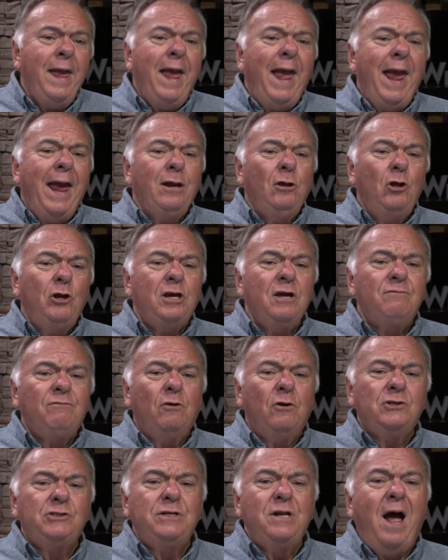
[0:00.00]
And look at
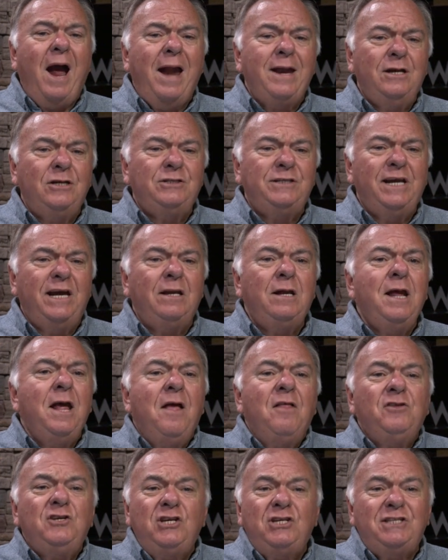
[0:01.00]
verse 9 and 10.
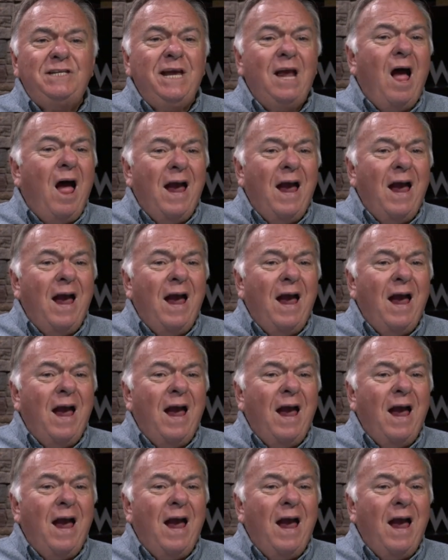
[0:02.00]
You see,